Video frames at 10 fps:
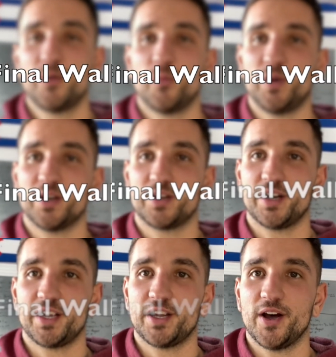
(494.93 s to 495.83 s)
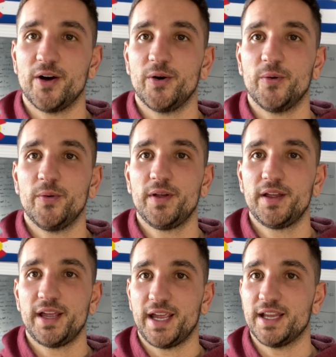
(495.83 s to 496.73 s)
We are going to go
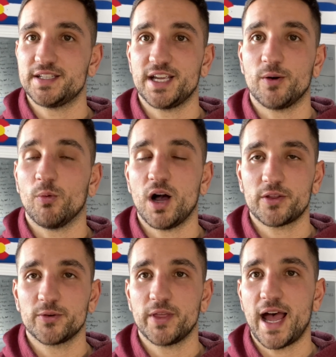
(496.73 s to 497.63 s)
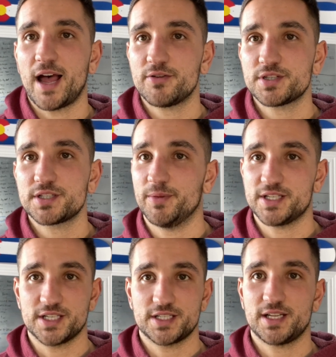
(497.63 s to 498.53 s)
and take a walk through the house.
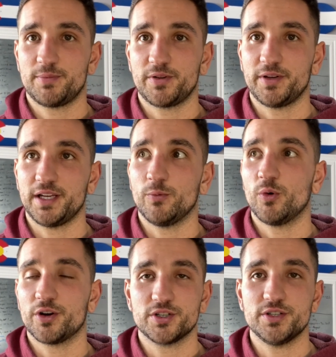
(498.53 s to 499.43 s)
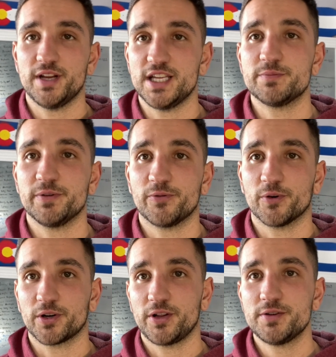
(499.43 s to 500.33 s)
This is typically 1 or 2 days
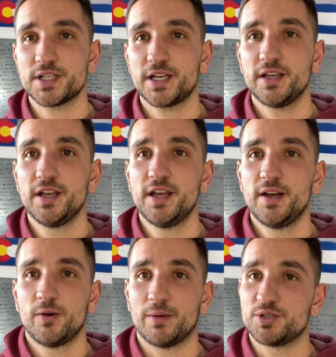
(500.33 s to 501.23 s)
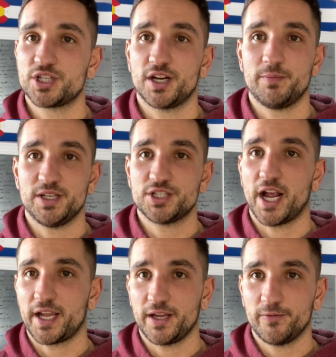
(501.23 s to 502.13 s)
before closing. I'm just going to be
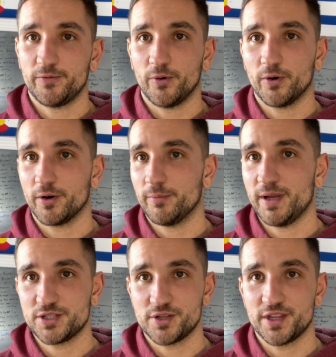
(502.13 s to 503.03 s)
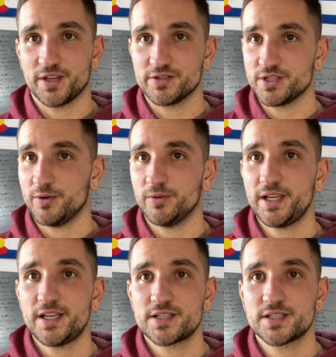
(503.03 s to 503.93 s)
checking make sure that there's no
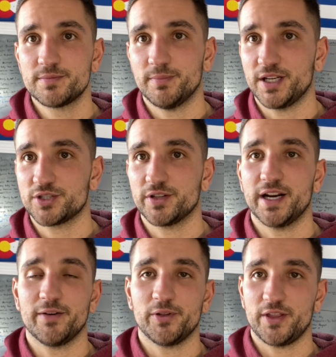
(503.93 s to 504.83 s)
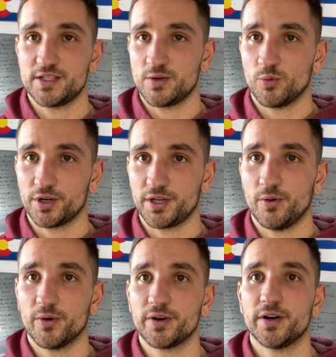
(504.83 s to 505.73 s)
leaks, make sure that everything's in working
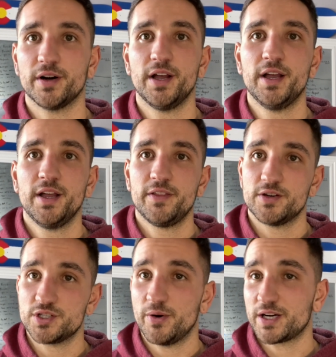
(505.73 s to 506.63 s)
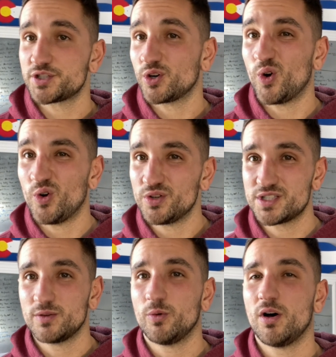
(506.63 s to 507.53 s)
order, there's no extra holes
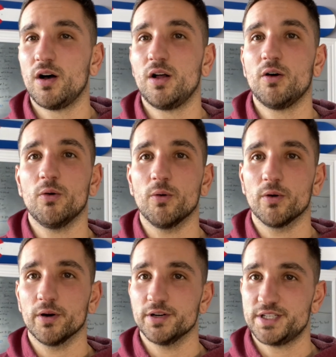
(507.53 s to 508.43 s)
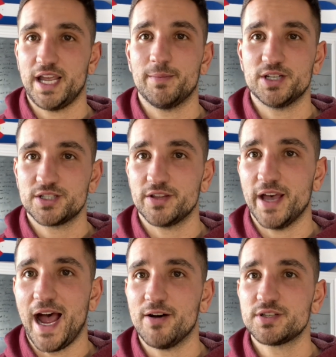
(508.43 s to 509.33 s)
in the wall or damage to the
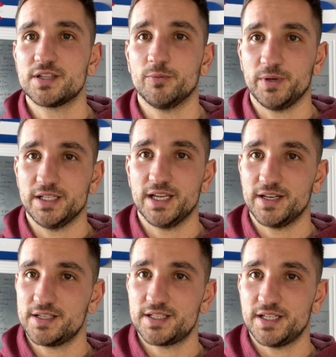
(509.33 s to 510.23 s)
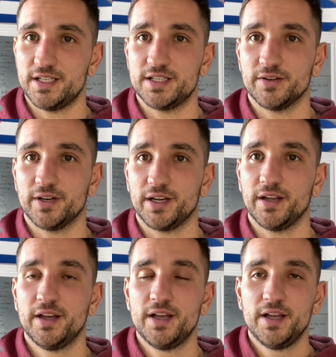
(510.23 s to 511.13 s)
house that we didn't see during
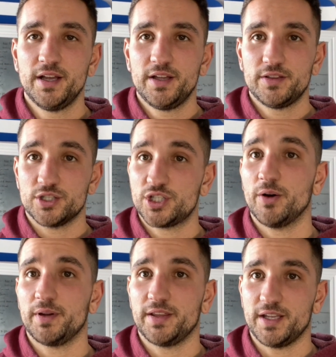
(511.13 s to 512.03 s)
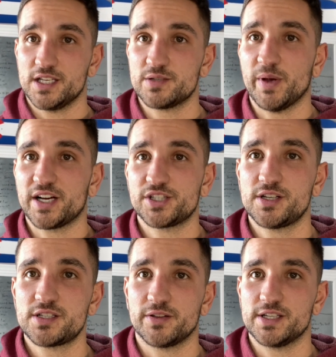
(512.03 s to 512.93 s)
the showing and the
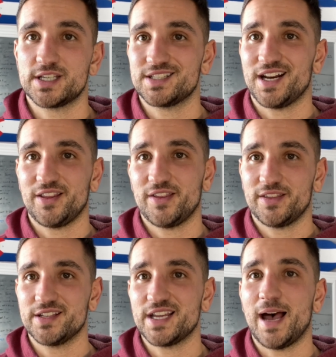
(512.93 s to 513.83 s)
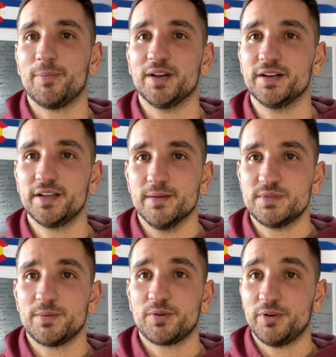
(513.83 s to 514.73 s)
inspection. So this is anything that's happened
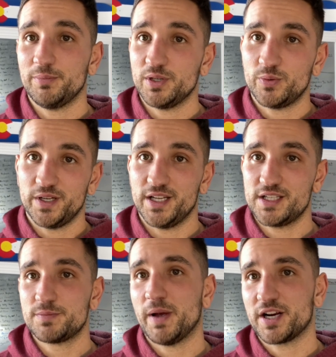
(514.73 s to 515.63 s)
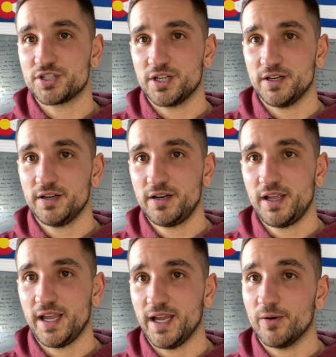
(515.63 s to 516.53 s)
typically between inspection
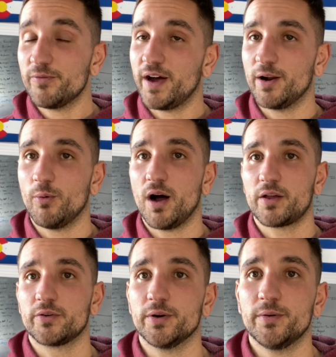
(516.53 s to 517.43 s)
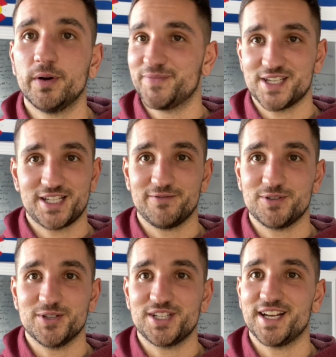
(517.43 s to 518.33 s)
and final walkthrough. This gives
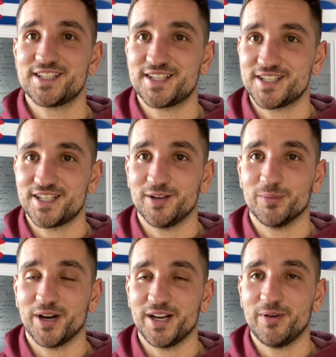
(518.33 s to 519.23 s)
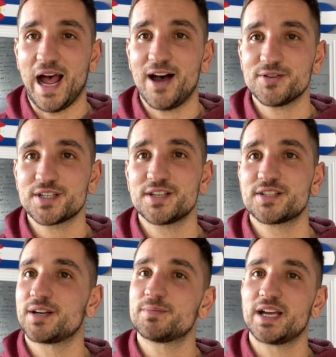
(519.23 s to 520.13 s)
you a chance to see your brand new house.
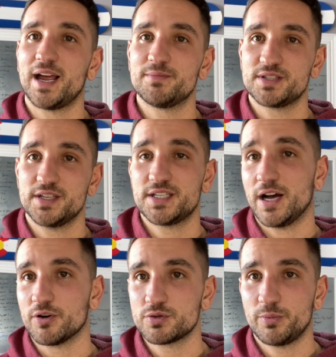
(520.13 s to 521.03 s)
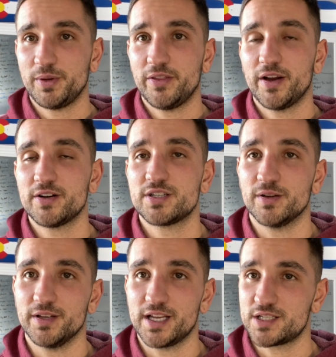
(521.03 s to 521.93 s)
Sometimes the sellers will be there
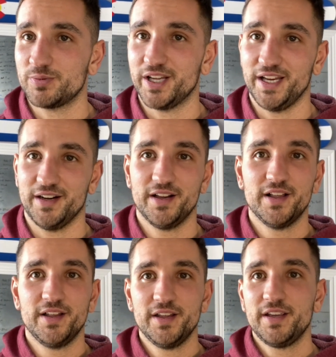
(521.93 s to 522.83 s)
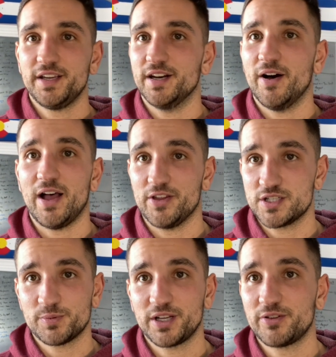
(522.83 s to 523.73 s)
to explain how the
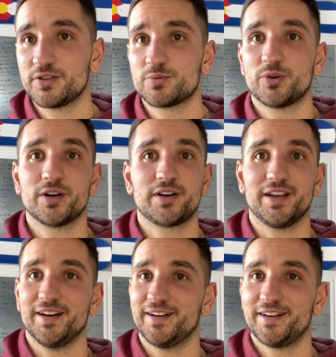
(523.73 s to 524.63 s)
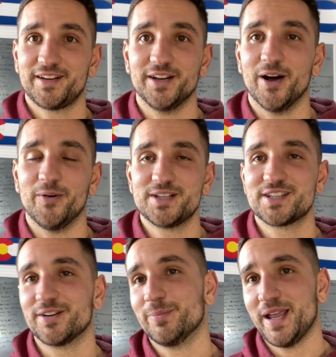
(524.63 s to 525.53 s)
sprinklers work, and it's
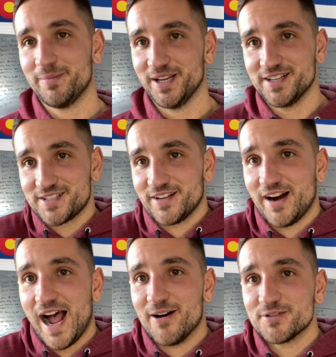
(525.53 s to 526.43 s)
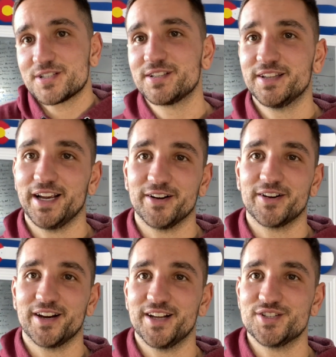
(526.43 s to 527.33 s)
their baby, it's their house. They're
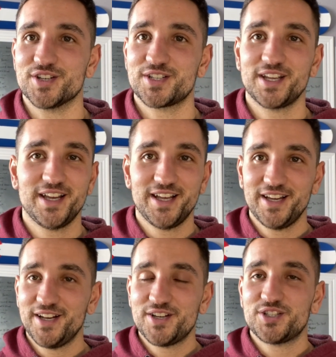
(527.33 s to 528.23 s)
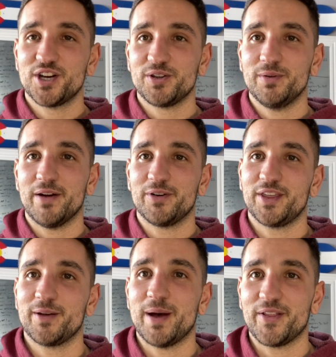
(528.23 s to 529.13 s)
gonna just show you
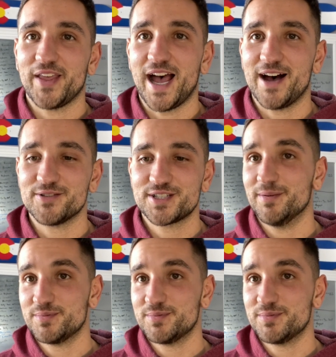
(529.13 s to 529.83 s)
everything about the house